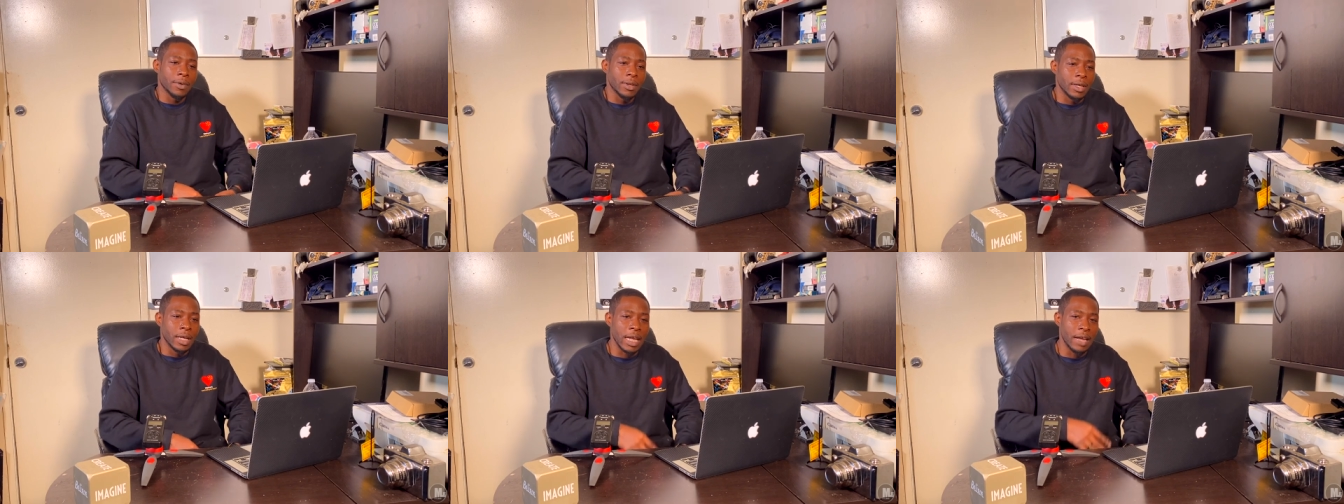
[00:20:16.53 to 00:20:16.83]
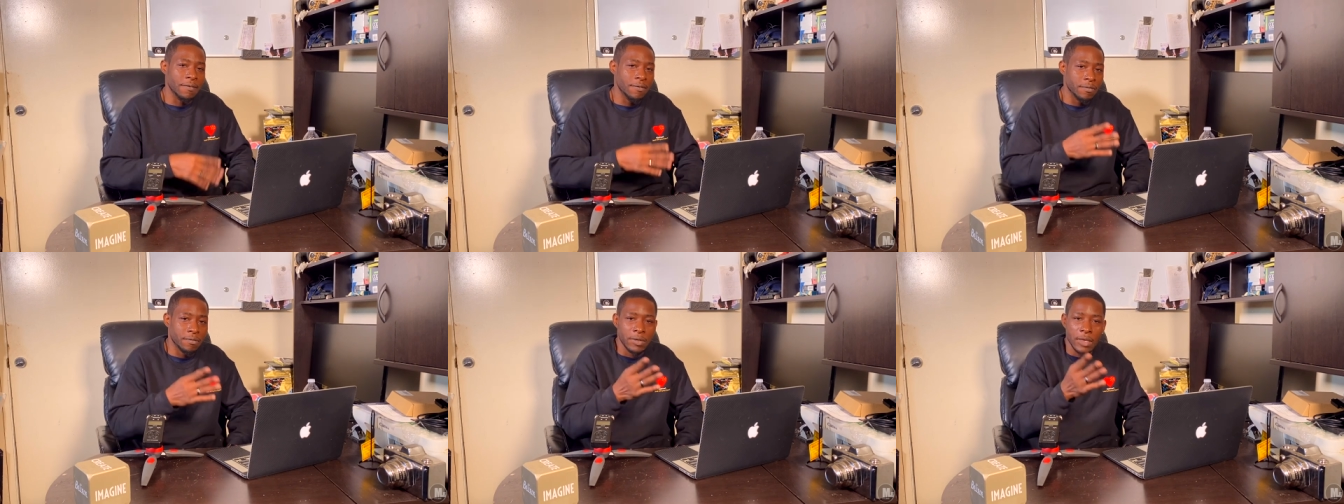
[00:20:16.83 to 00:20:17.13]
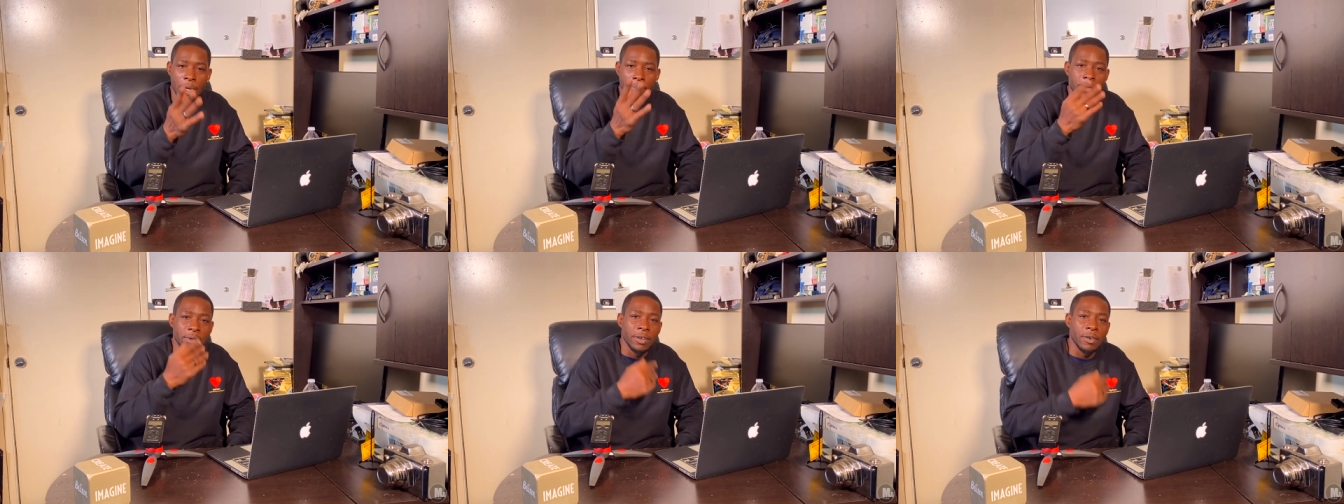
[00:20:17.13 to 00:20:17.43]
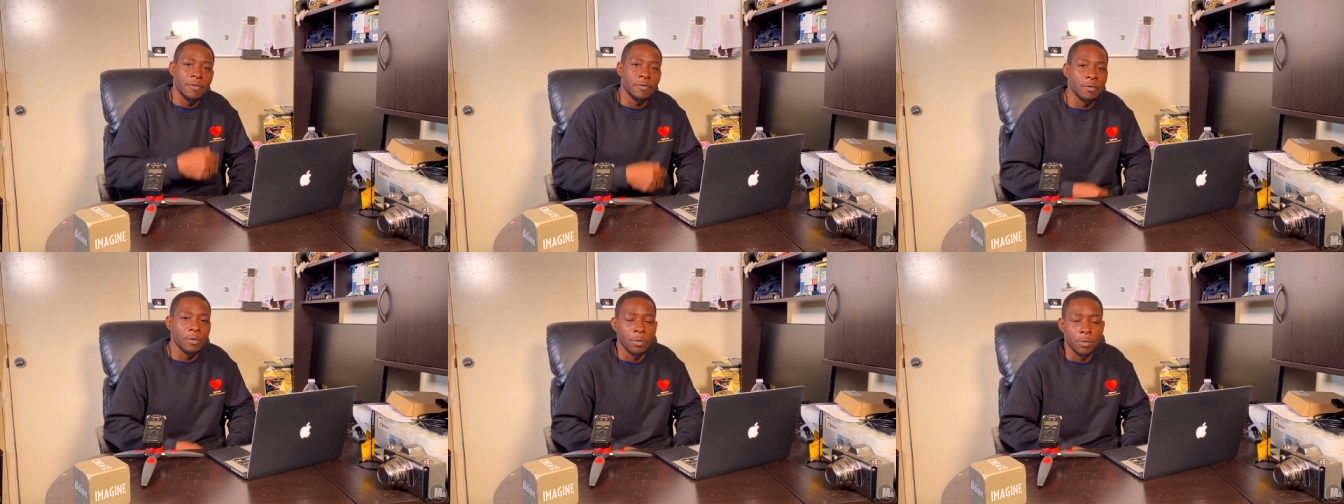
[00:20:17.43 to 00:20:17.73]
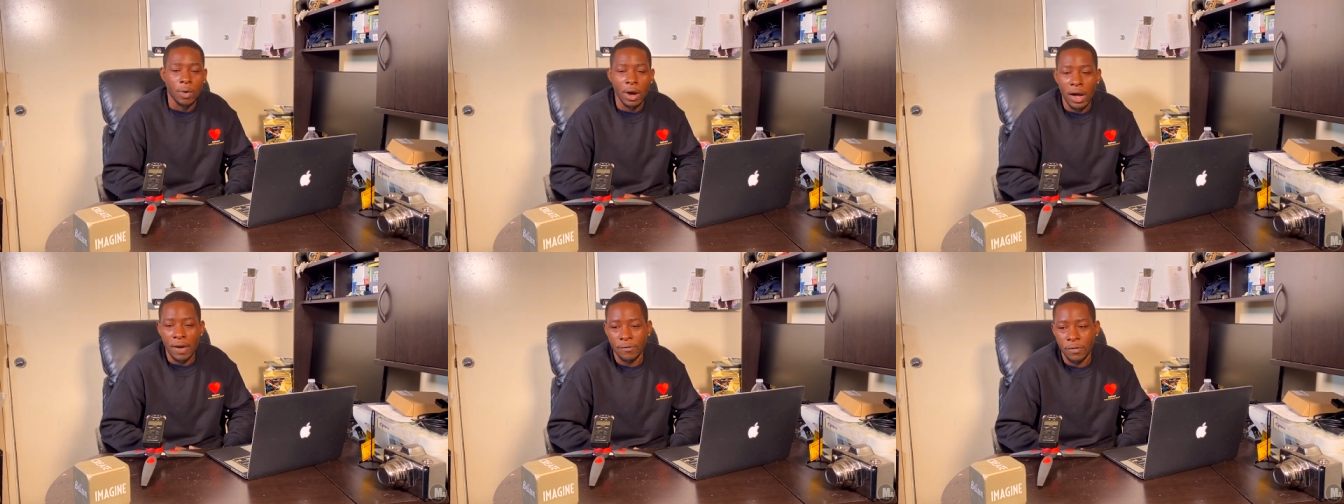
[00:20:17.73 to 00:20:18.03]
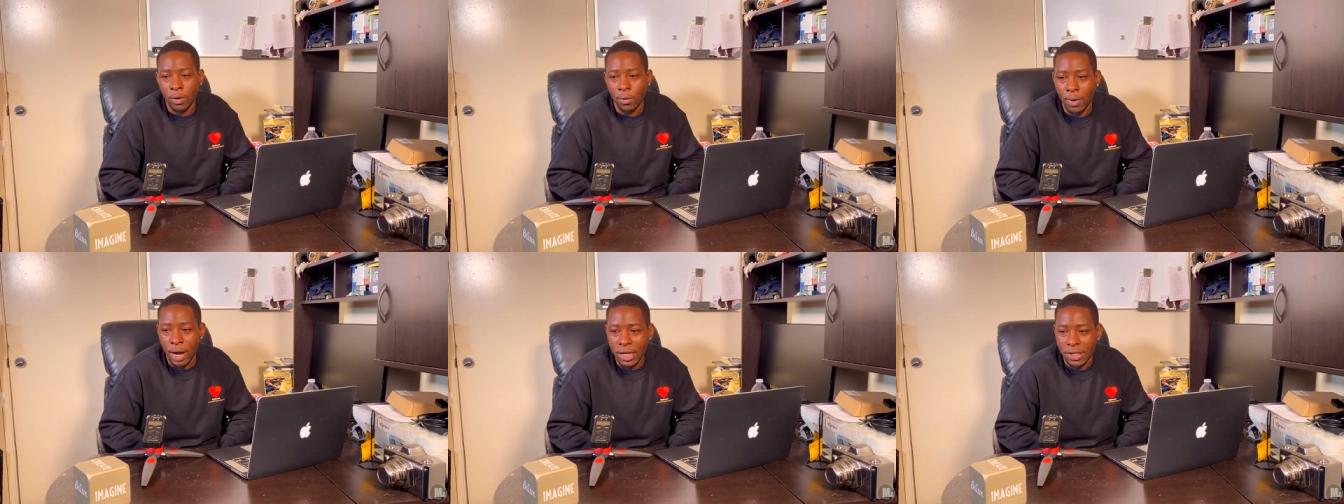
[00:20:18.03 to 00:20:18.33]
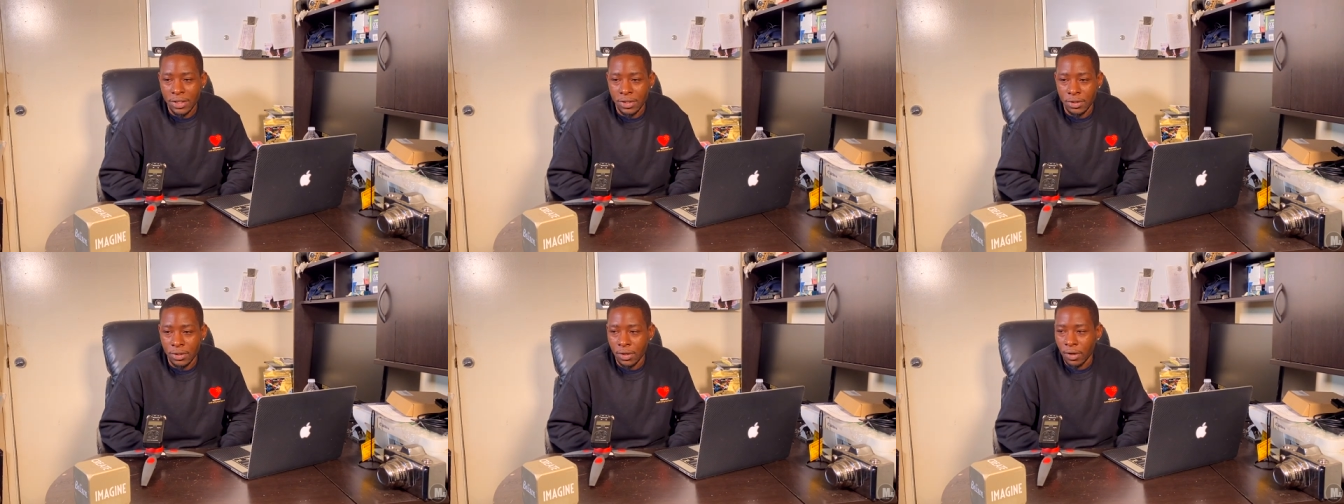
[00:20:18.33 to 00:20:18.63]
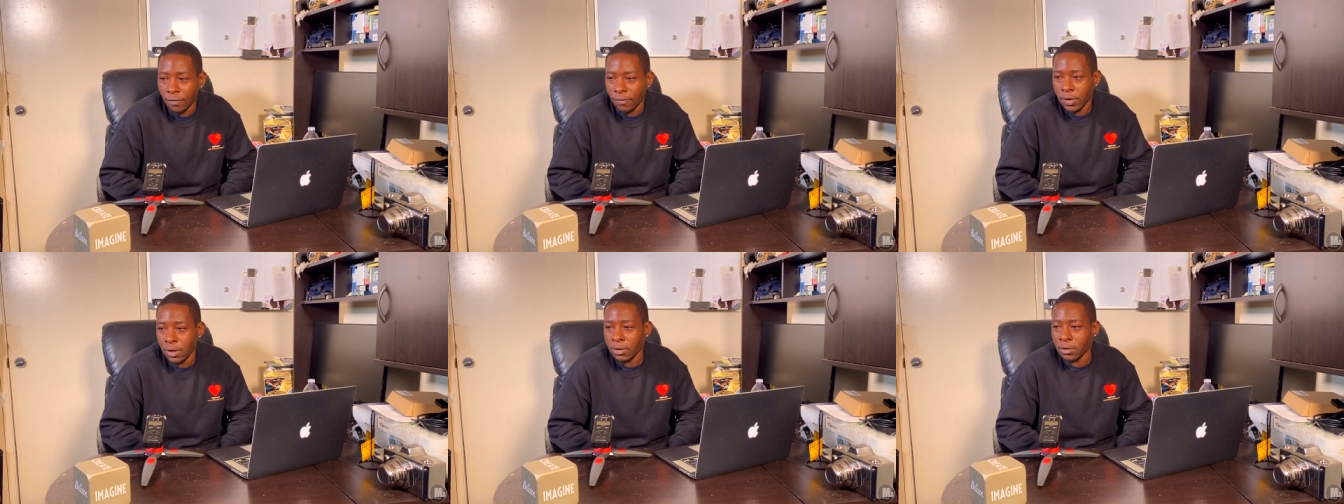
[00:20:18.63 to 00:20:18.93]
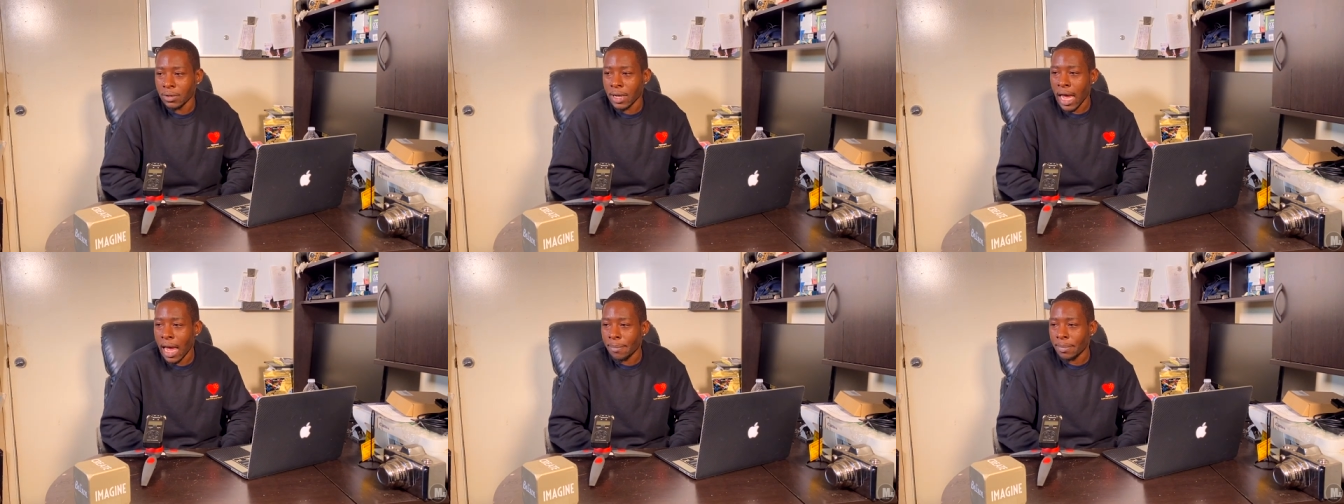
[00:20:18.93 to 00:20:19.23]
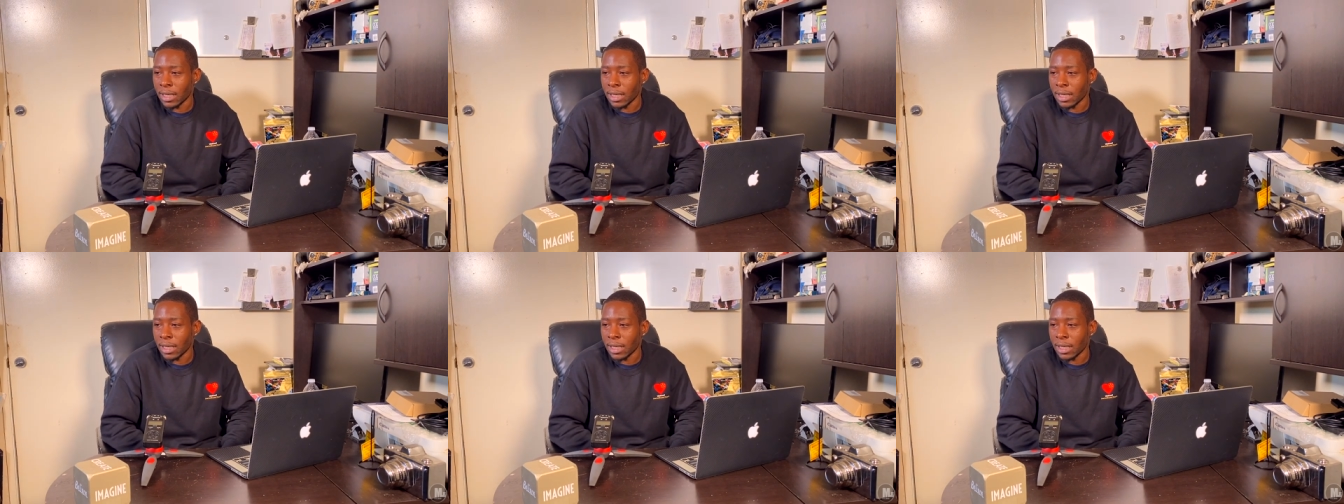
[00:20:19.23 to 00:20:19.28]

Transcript: Even some of you, if you're, watching, you don't feel too happy.